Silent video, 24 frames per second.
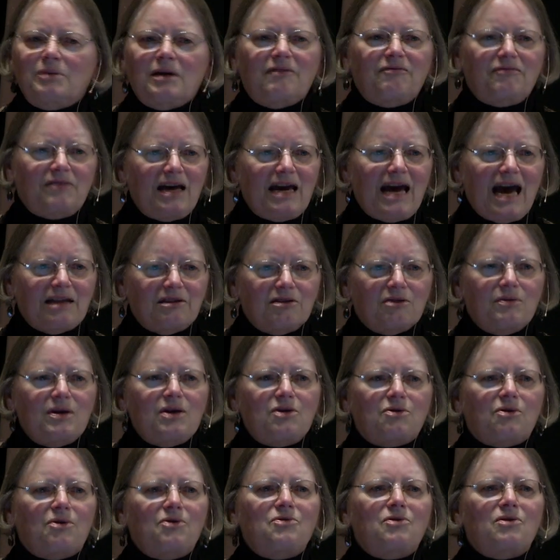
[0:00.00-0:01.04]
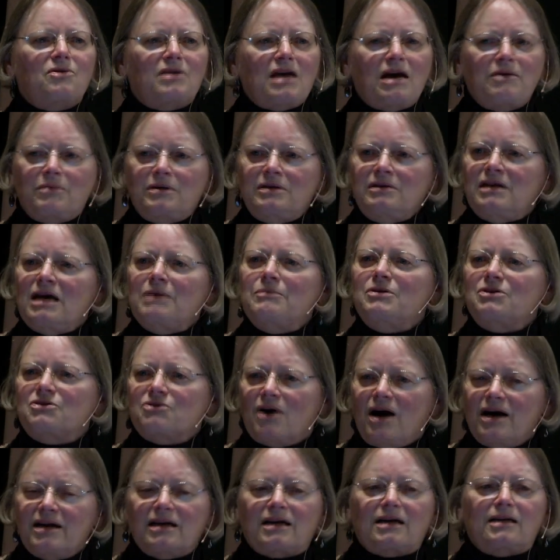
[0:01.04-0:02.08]
If they had the resources, they would
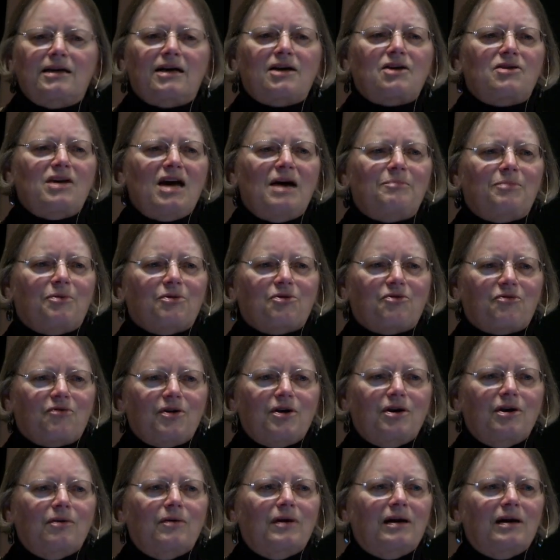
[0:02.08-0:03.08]
try to collect samples for you.